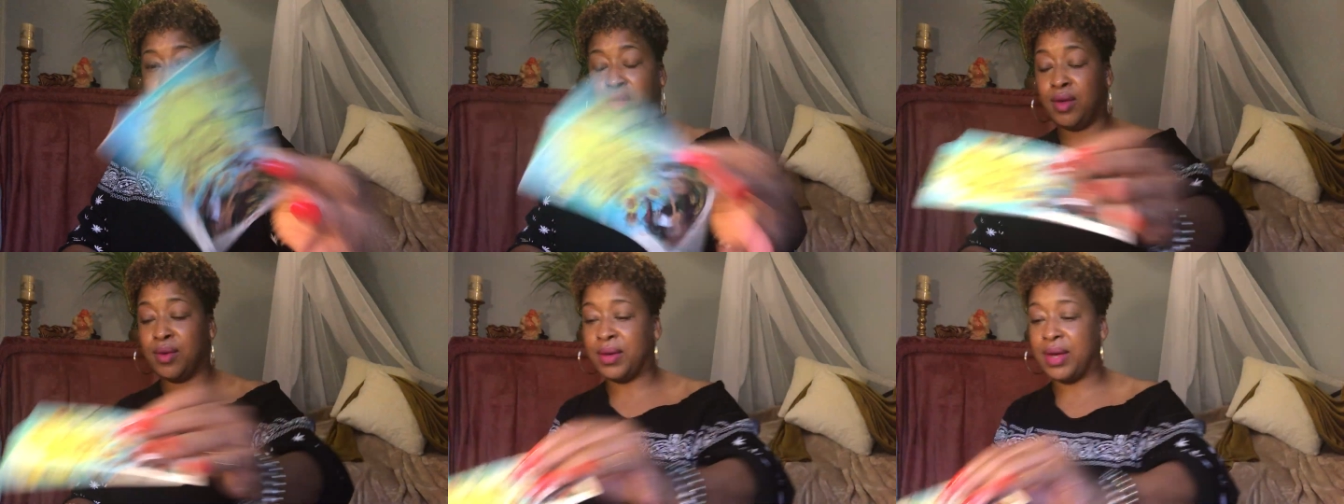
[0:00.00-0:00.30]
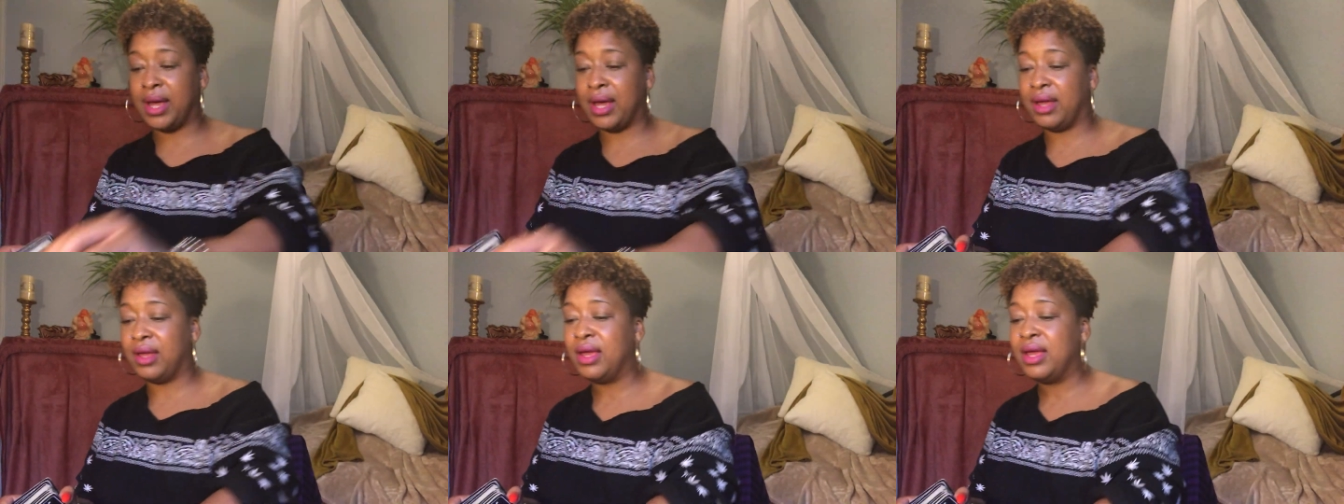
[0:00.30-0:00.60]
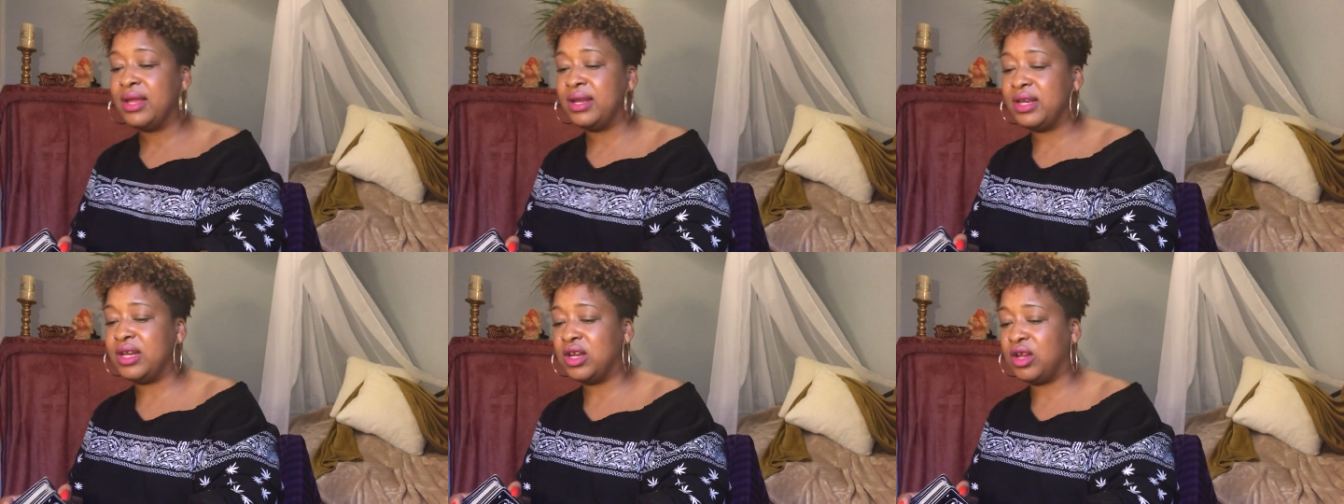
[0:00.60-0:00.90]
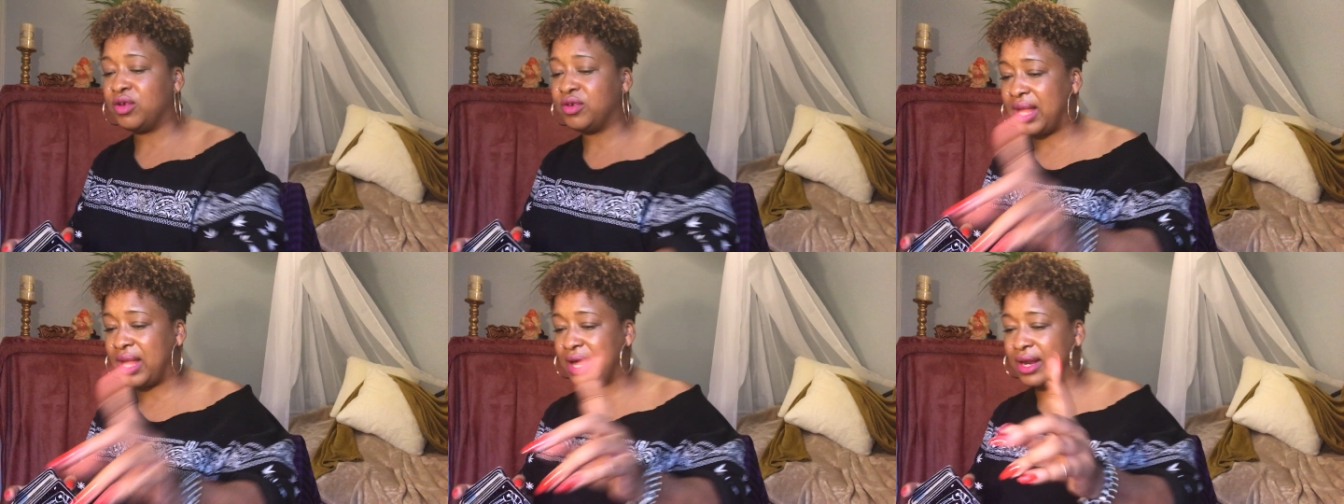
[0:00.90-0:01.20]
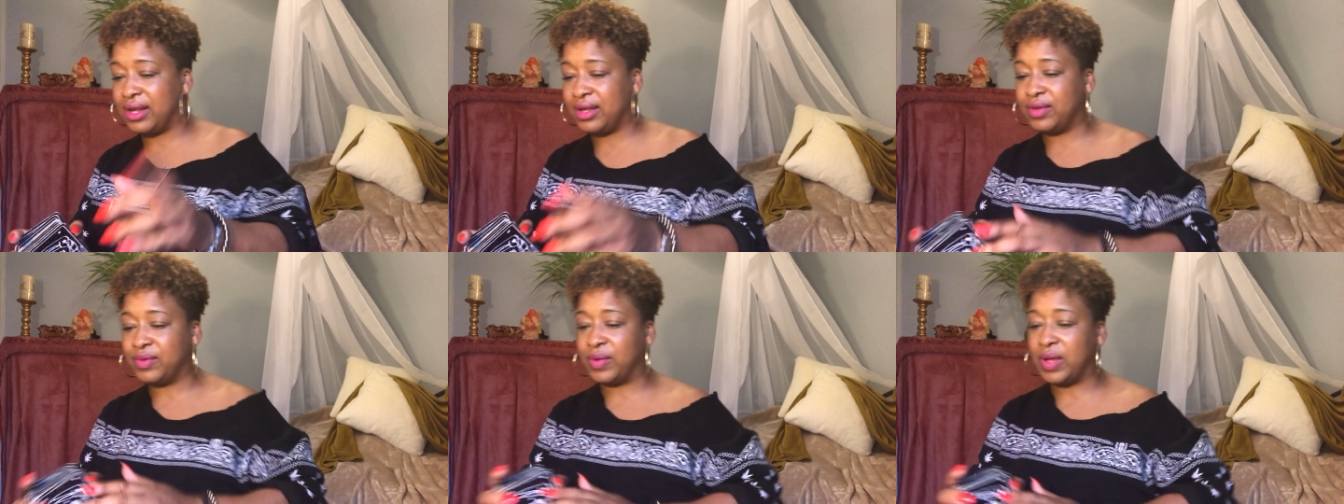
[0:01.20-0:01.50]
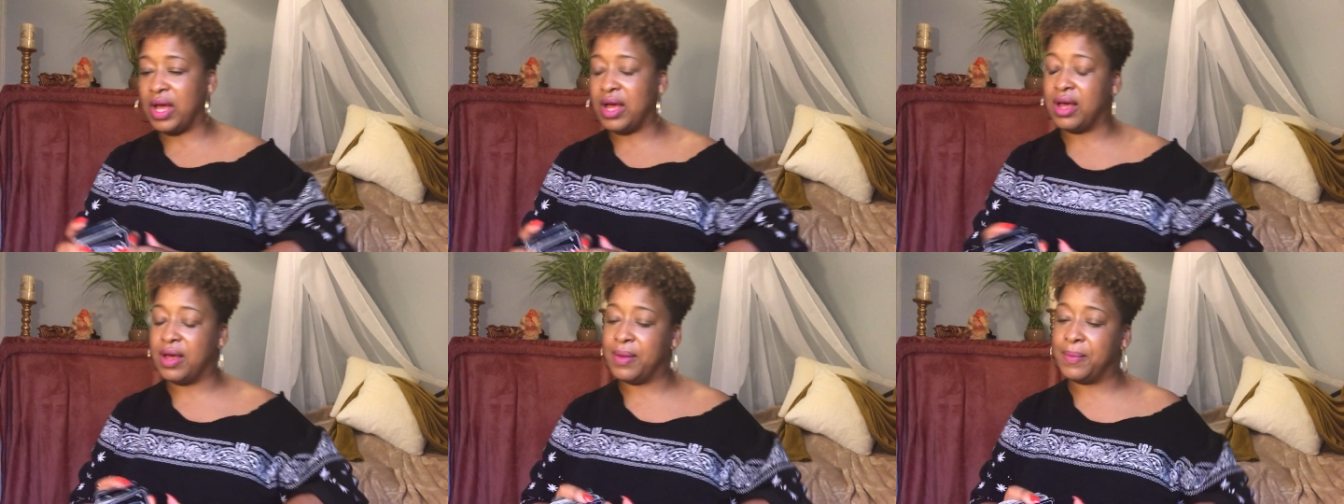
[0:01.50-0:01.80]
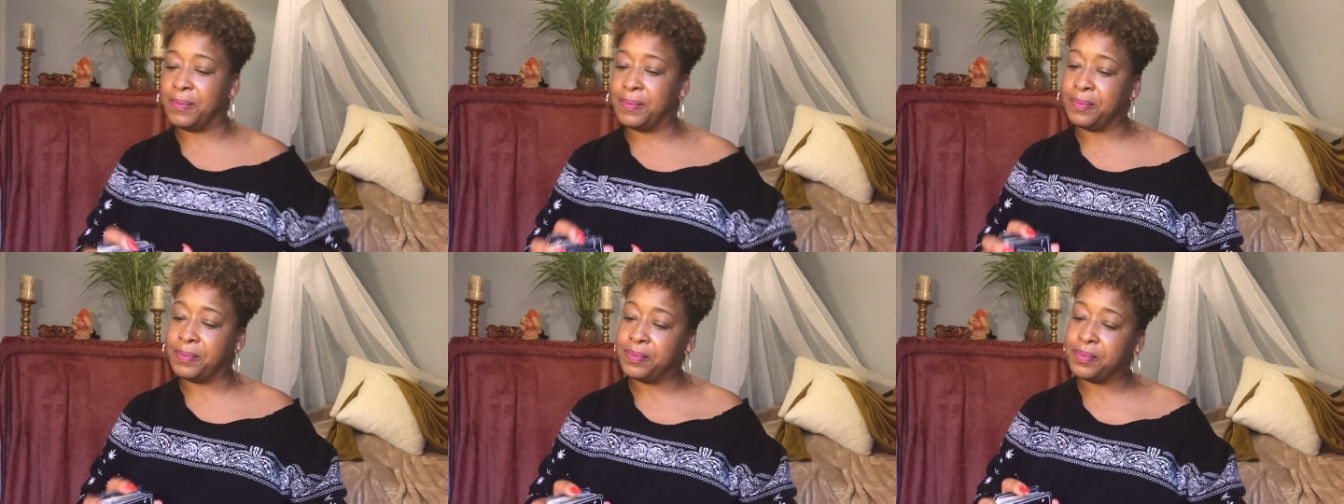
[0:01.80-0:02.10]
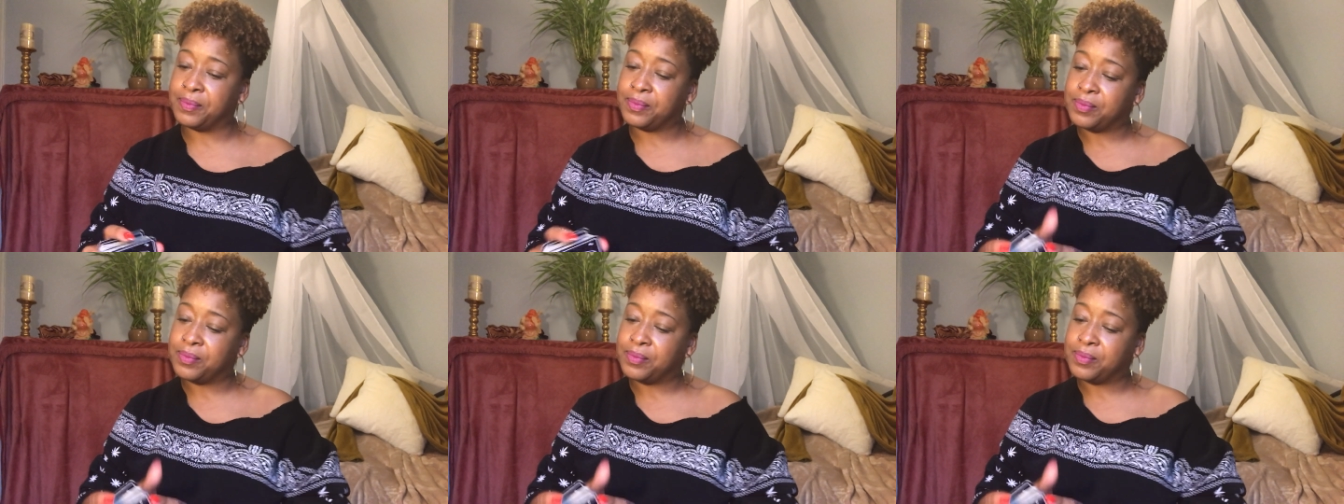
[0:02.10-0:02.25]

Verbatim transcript: okay? And learn how to um,